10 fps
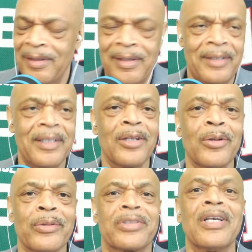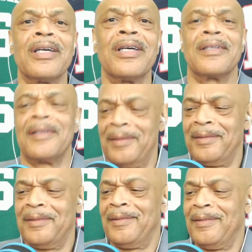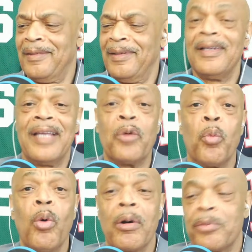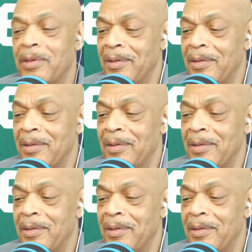I need a little sun and warmth.